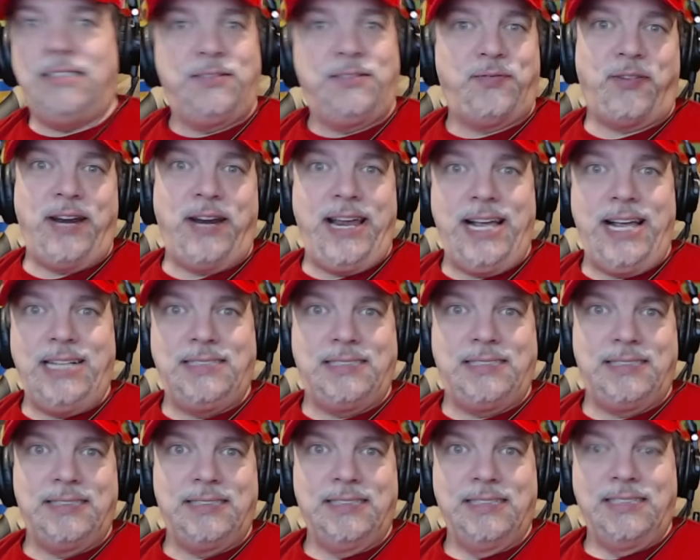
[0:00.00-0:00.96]

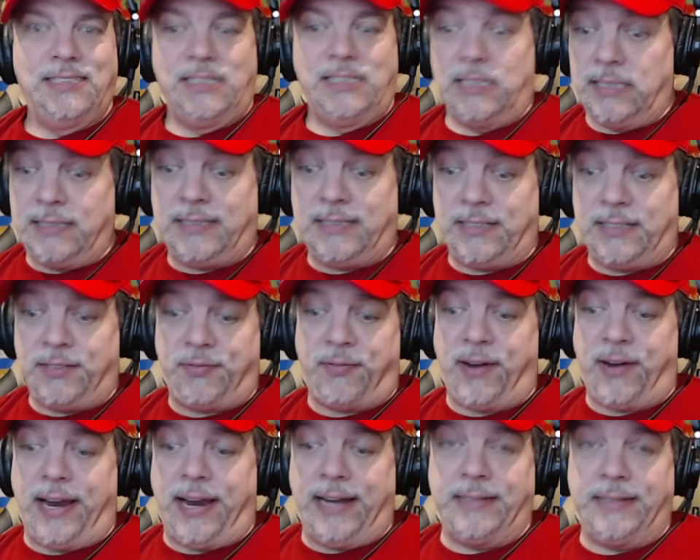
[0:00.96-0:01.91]
France. This is
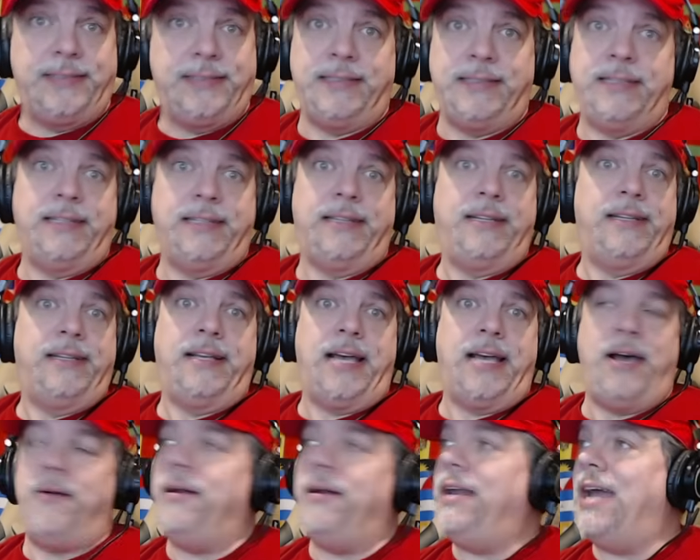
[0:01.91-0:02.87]
France.
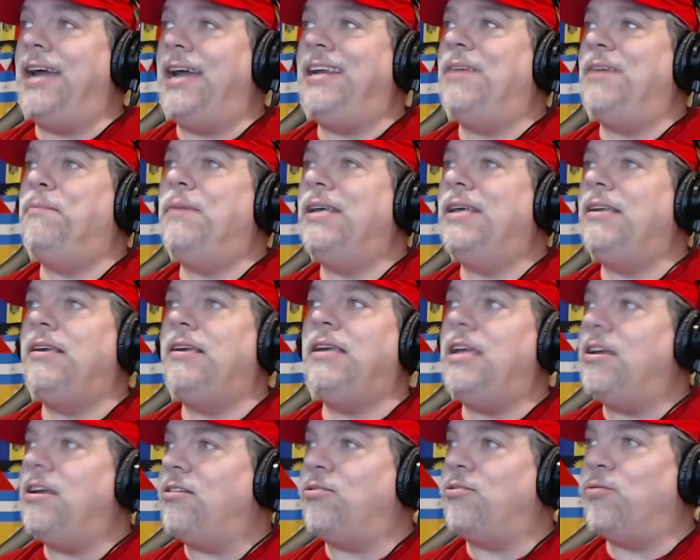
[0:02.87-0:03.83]
Not in a million
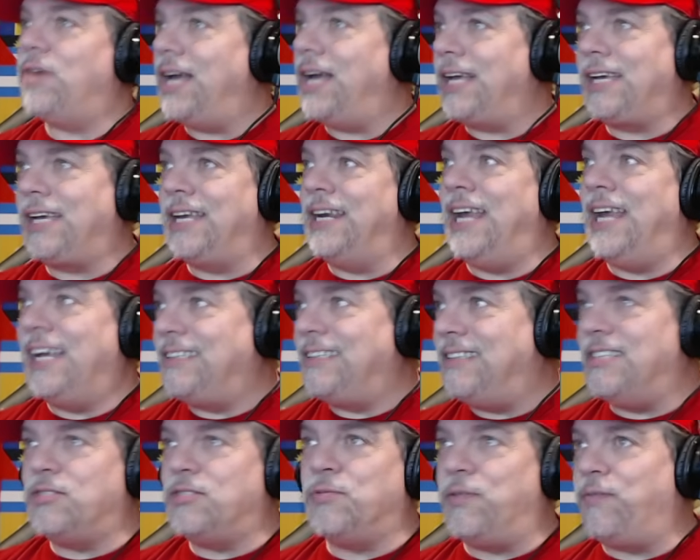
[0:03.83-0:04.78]
years would I connect
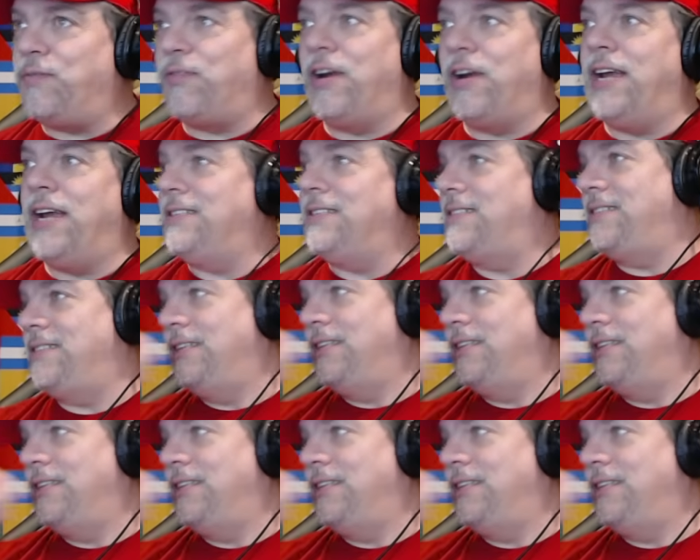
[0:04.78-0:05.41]
this with France.